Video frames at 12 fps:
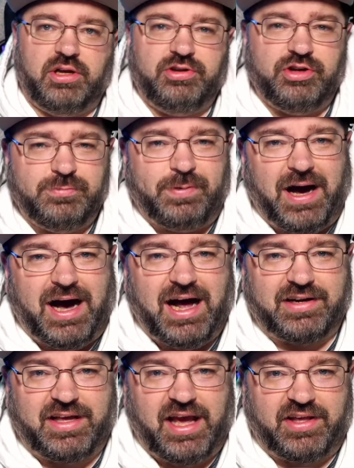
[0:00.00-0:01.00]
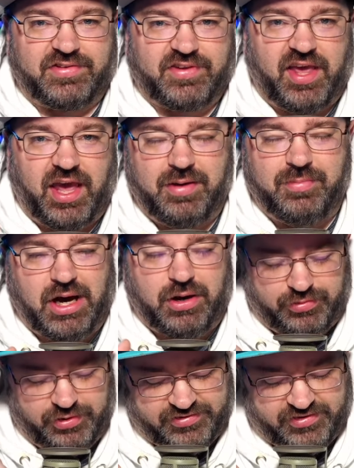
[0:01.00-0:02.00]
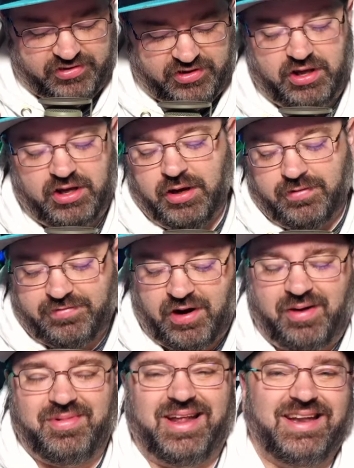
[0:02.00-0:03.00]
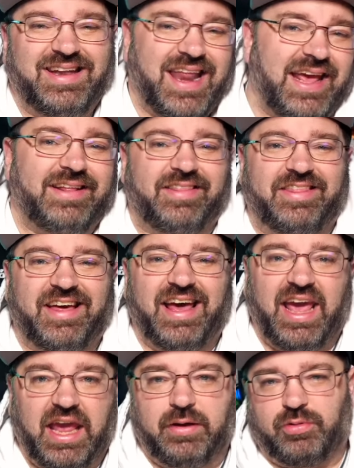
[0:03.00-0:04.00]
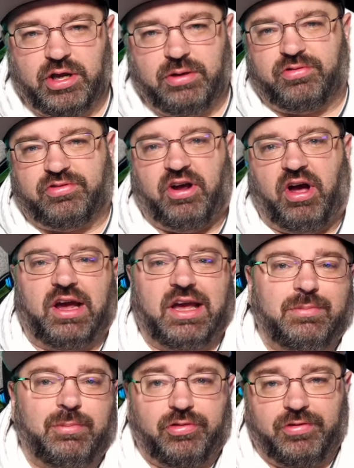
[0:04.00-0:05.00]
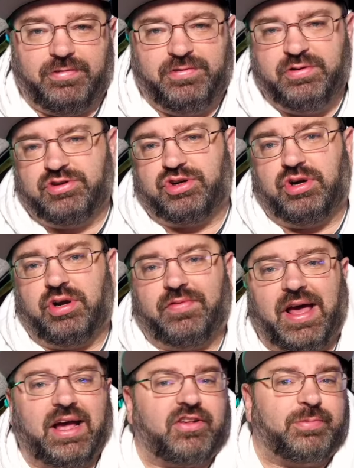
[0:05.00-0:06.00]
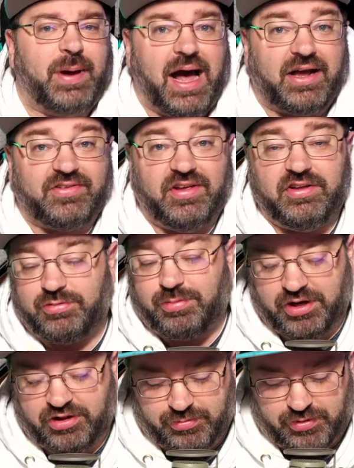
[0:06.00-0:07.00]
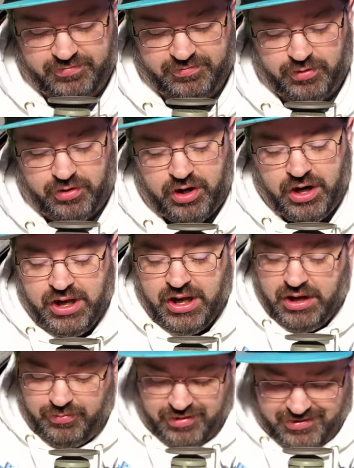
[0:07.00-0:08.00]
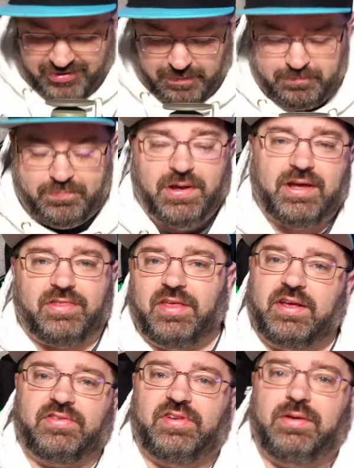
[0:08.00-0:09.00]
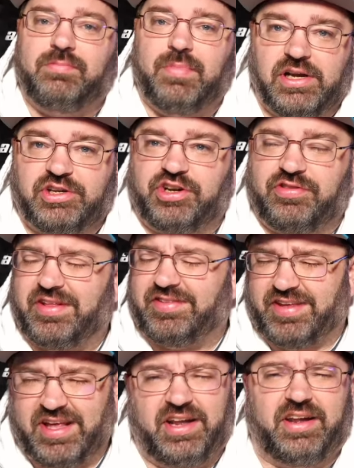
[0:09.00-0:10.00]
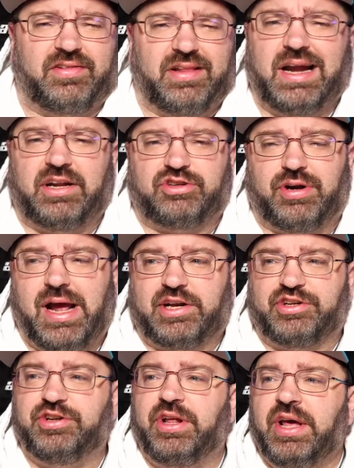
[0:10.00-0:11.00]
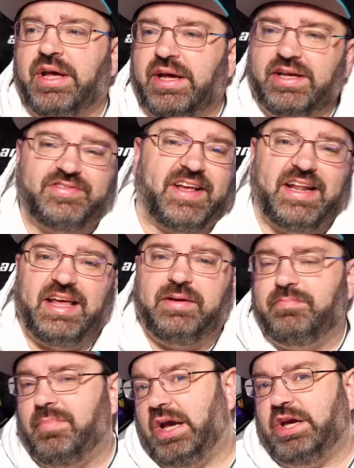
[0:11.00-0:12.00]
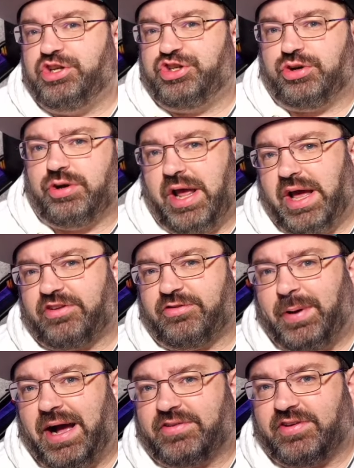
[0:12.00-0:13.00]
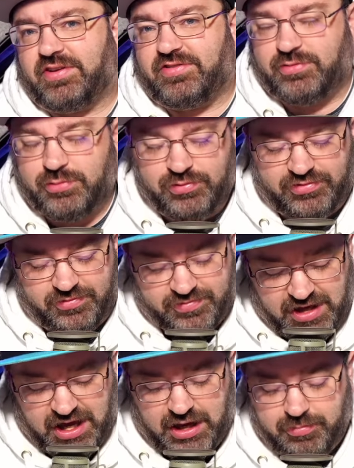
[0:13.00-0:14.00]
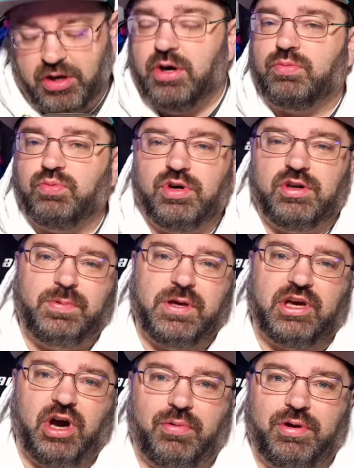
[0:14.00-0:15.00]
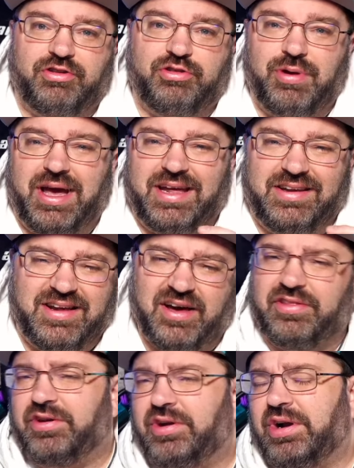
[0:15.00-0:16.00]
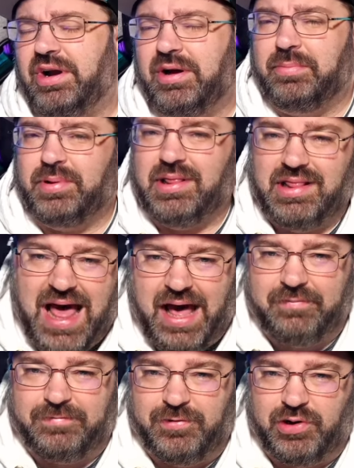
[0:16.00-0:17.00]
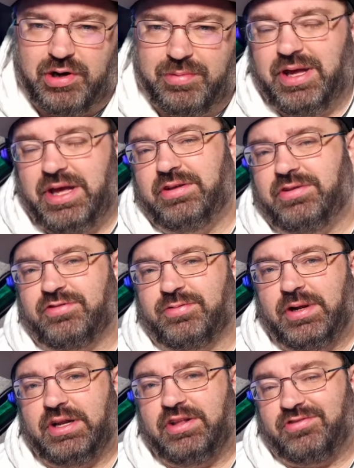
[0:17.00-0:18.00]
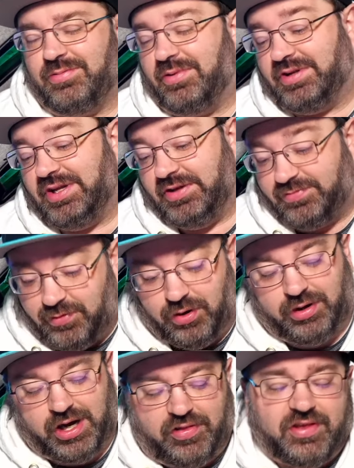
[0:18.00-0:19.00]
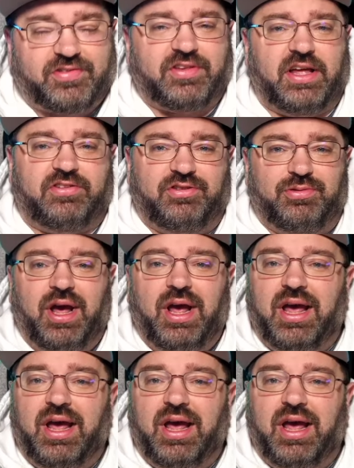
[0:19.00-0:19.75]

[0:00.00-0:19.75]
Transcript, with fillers: a new podcast came out recently from Nate the Hate. He was talking about the future of Xbox in 2024. And one of the big things he mentioned that's getting a lot of traction is that a major Xbox exclusive game would be going to another platform in 2024. Now, this led to